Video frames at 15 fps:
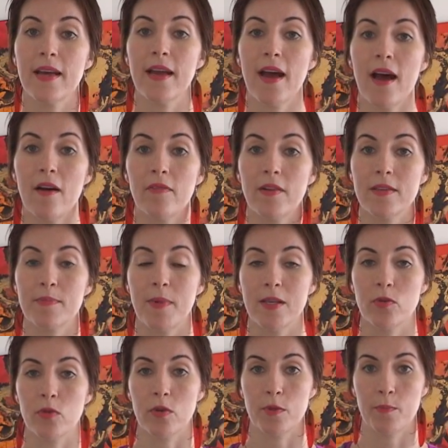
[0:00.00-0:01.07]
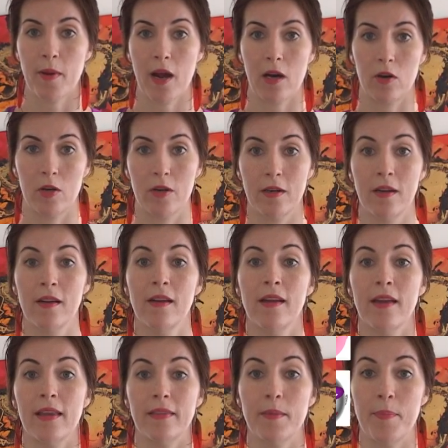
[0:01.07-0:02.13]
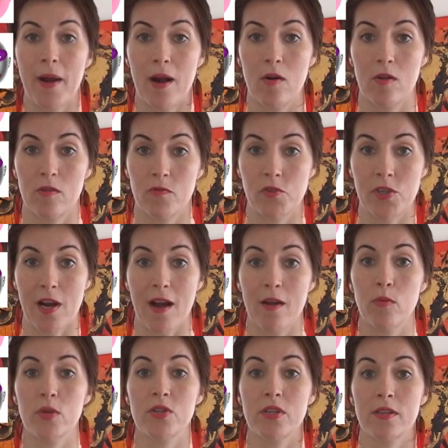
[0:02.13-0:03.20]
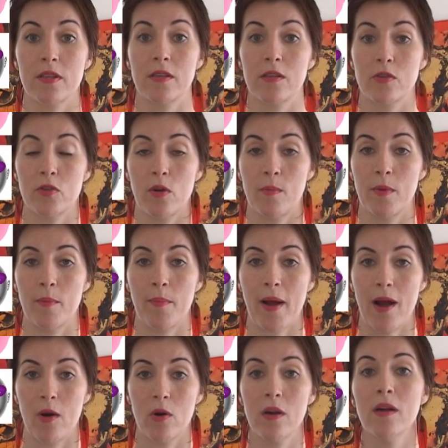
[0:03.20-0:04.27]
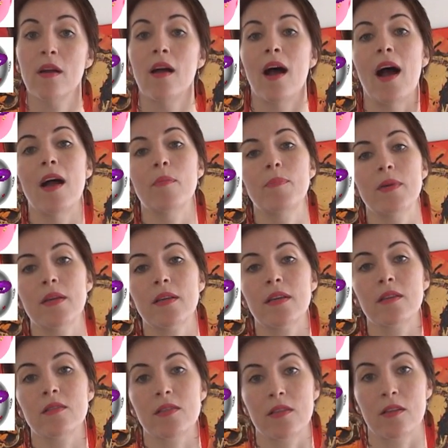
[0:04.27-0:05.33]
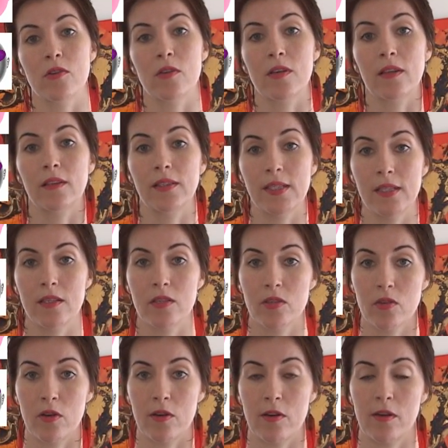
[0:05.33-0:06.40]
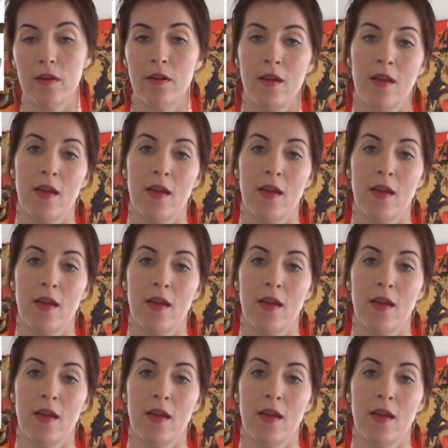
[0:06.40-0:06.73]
I have as my source power the power of Jai, which is a discernment power, I'd be considered a lead discerner.